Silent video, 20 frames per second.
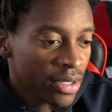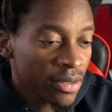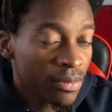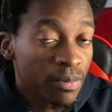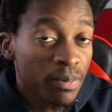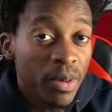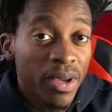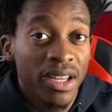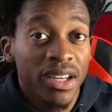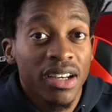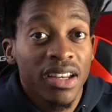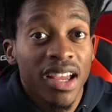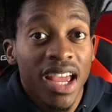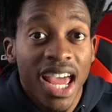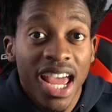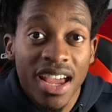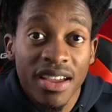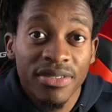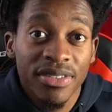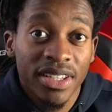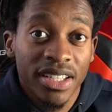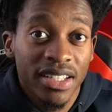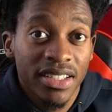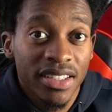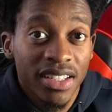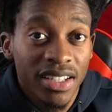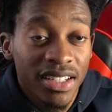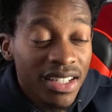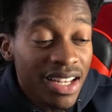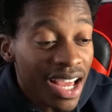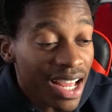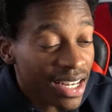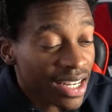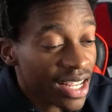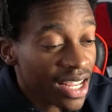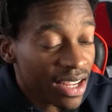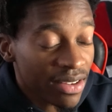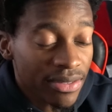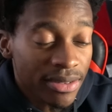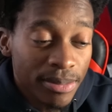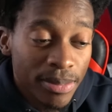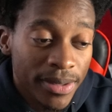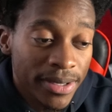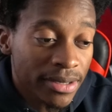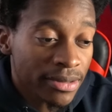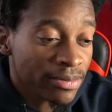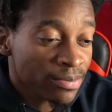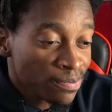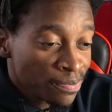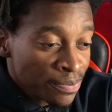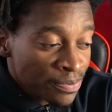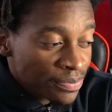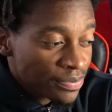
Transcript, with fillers: Better to have it than not to have it, bro.